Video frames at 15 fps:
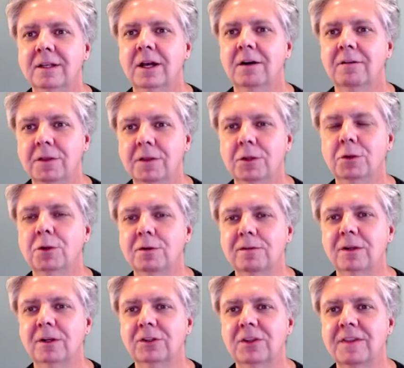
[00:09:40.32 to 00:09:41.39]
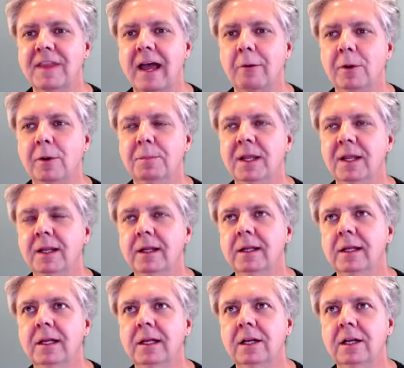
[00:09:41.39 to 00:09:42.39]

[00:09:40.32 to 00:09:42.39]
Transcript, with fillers: of the universe, and that would be